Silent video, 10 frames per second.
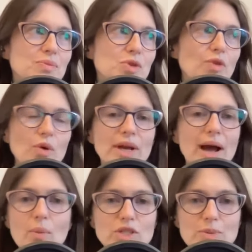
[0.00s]
you've only
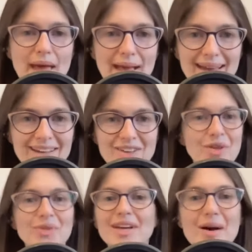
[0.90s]
got what you make. you've
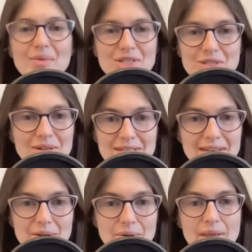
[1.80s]
only got what you can
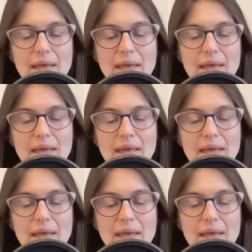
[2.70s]
do.